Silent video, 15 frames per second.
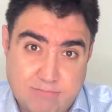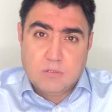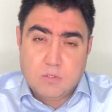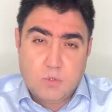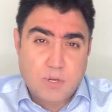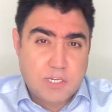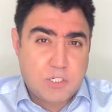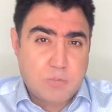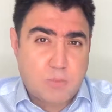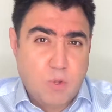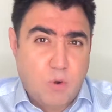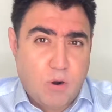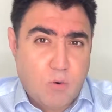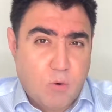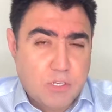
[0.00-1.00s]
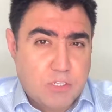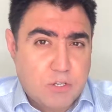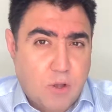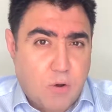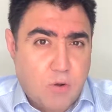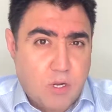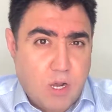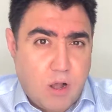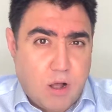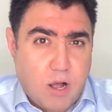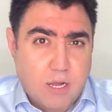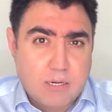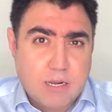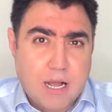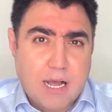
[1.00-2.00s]
To explore what's going
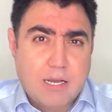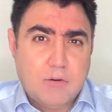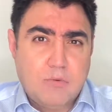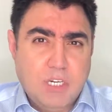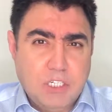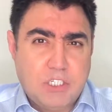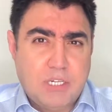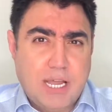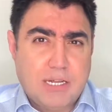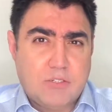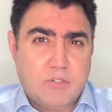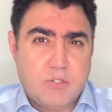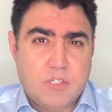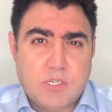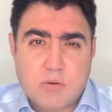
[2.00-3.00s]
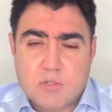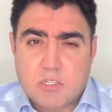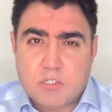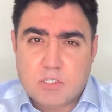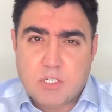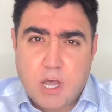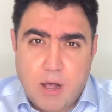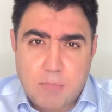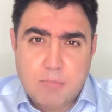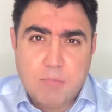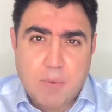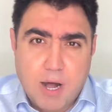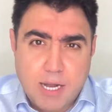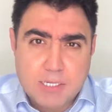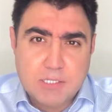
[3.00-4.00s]
on, I reached out to some of the top
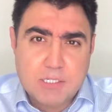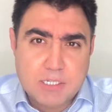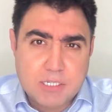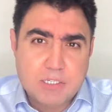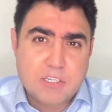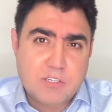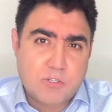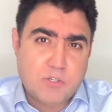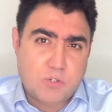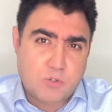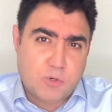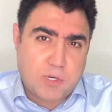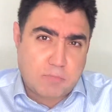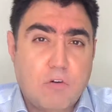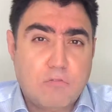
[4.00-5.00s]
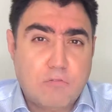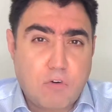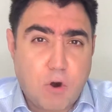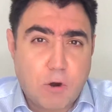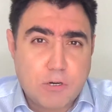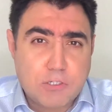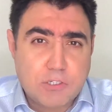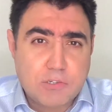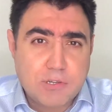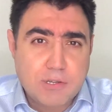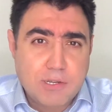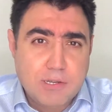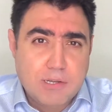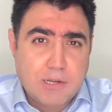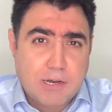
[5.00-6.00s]
minds in the industry. First,
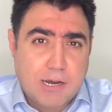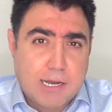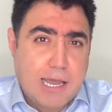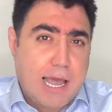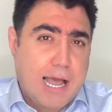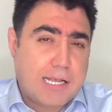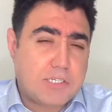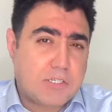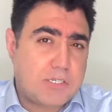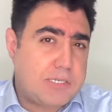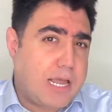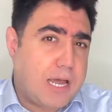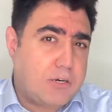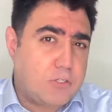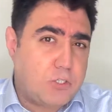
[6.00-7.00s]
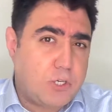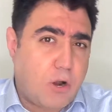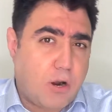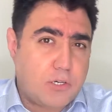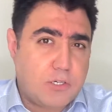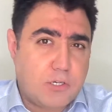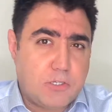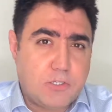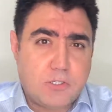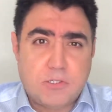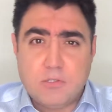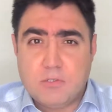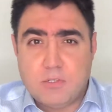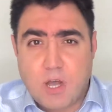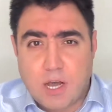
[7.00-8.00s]
I asked Standard Chartered's
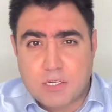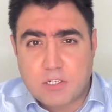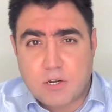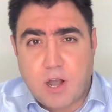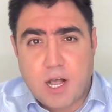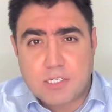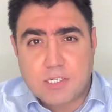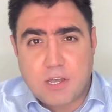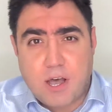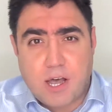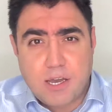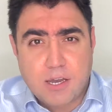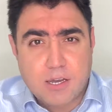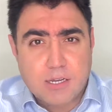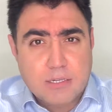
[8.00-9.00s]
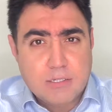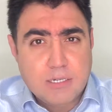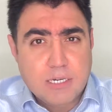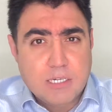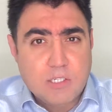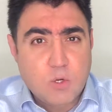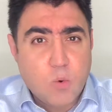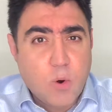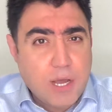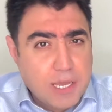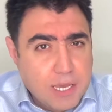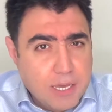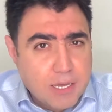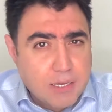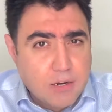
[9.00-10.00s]
Dr. Ozkaya to weigh
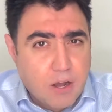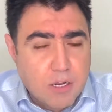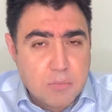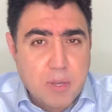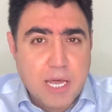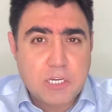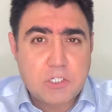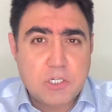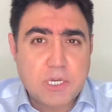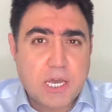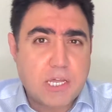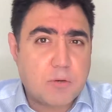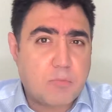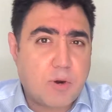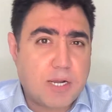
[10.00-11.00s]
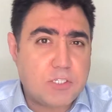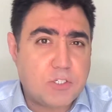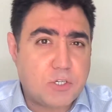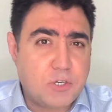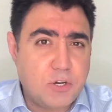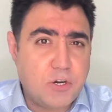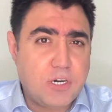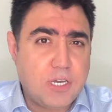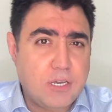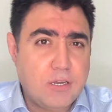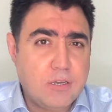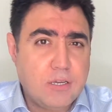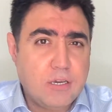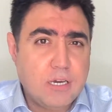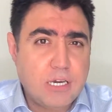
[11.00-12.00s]
in on managing enterprise security
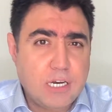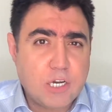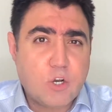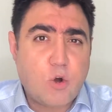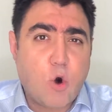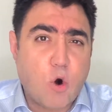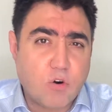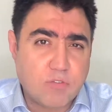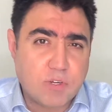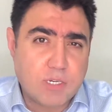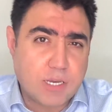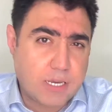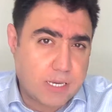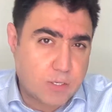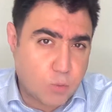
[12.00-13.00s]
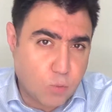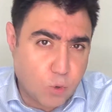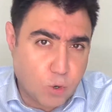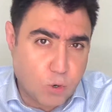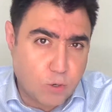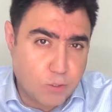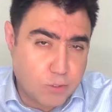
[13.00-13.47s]
in a COVID-hit world.